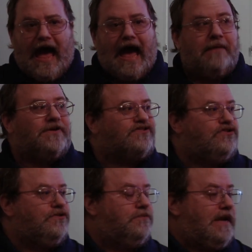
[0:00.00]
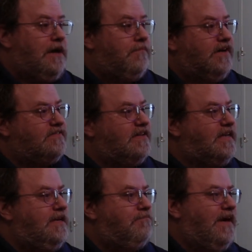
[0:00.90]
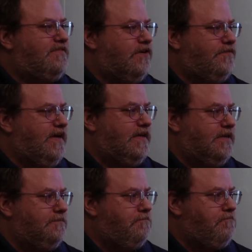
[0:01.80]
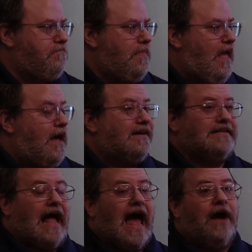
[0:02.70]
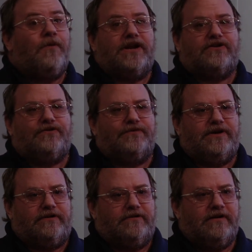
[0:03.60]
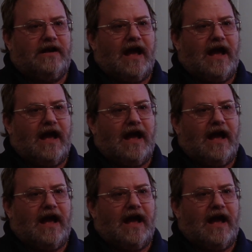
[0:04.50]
I must do what I must to keep myself hidden. Because I want a career.